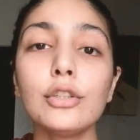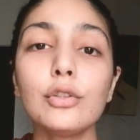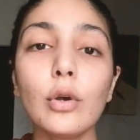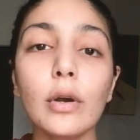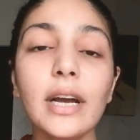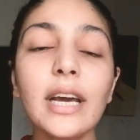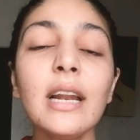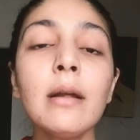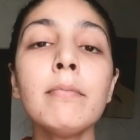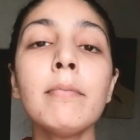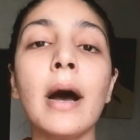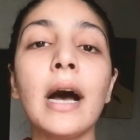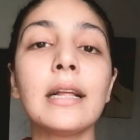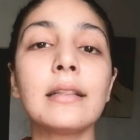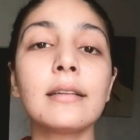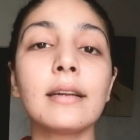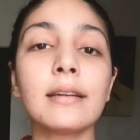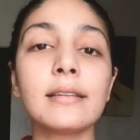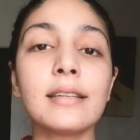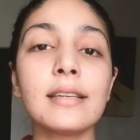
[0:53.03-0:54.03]
So, if we
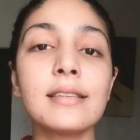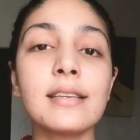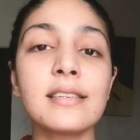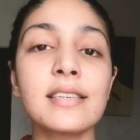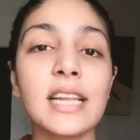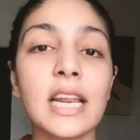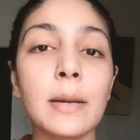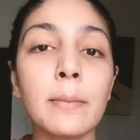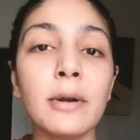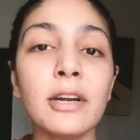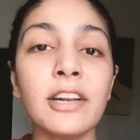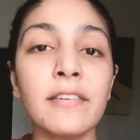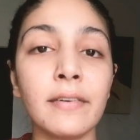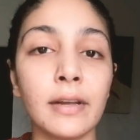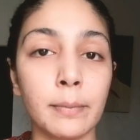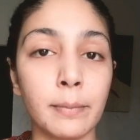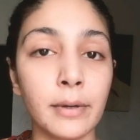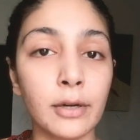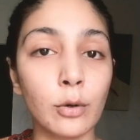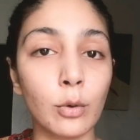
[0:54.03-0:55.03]
talk about sustainable
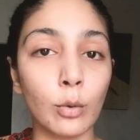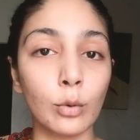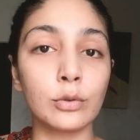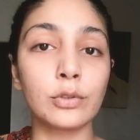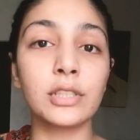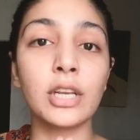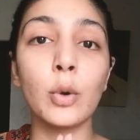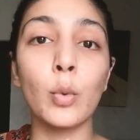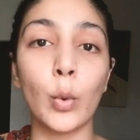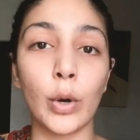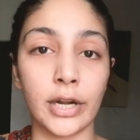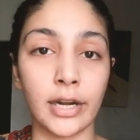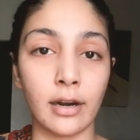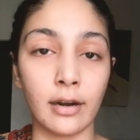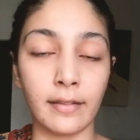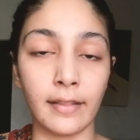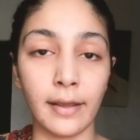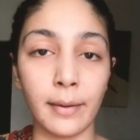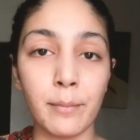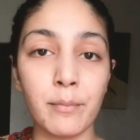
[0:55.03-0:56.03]
development goals, what are
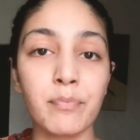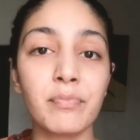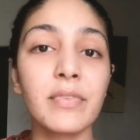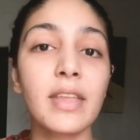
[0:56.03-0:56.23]
they?